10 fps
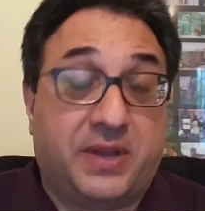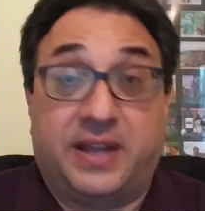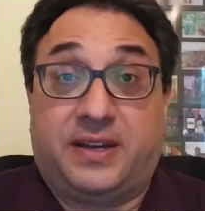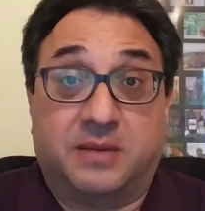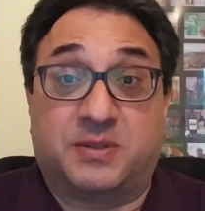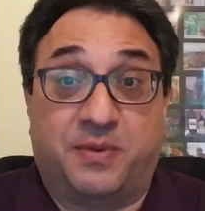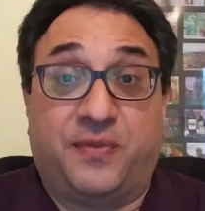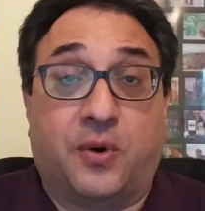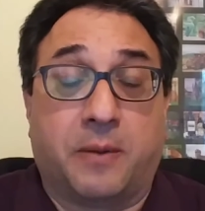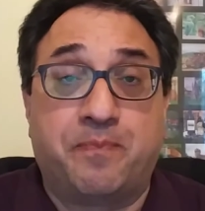It comes
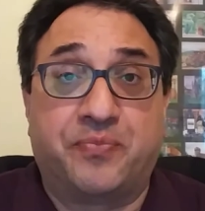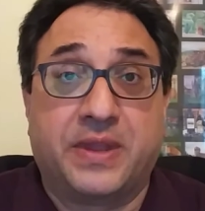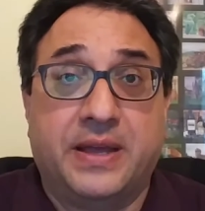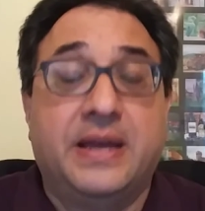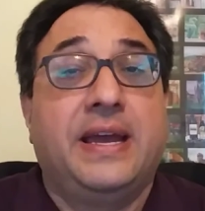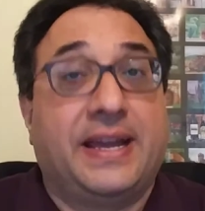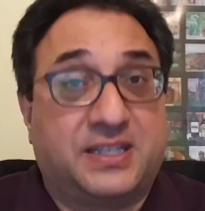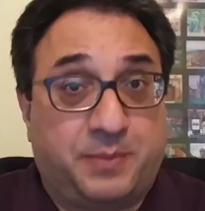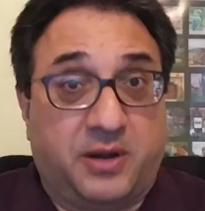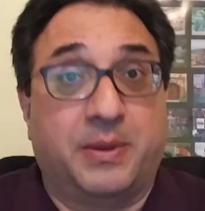before
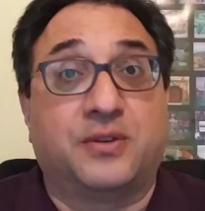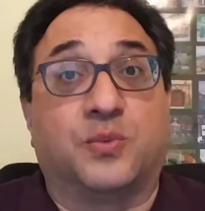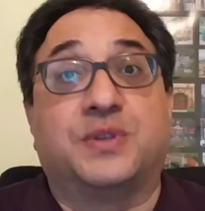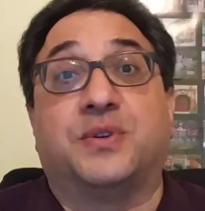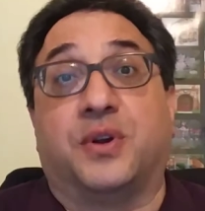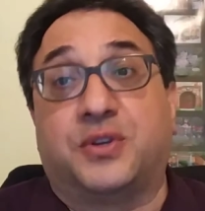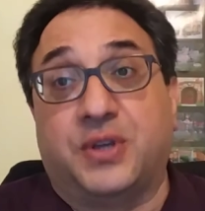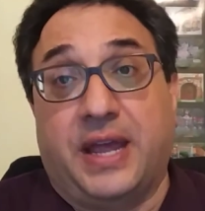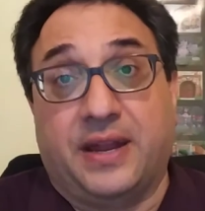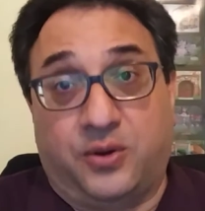experimental research
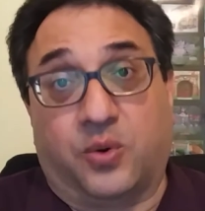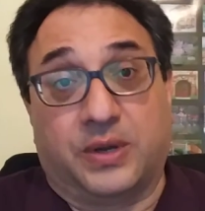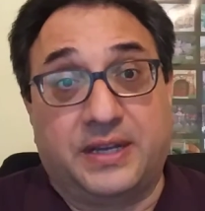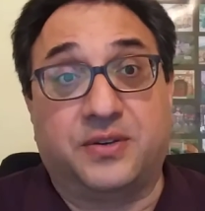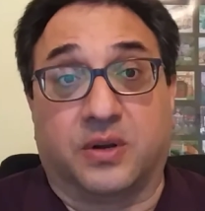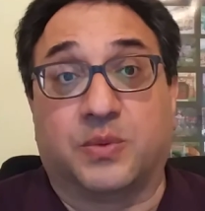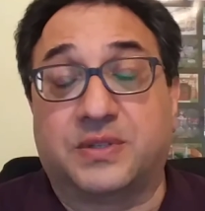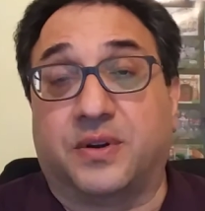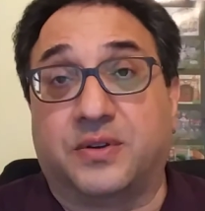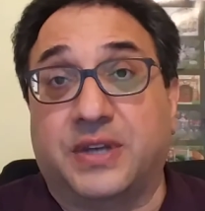and correlational research.